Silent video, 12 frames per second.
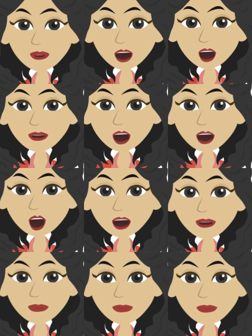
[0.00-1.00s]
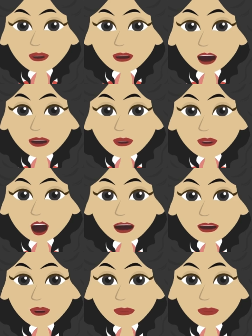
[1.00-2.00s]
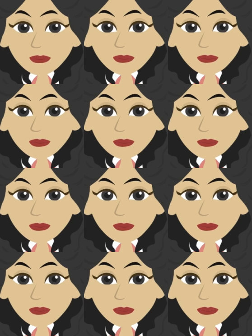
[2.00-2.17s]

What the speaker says: can be injured because of trash.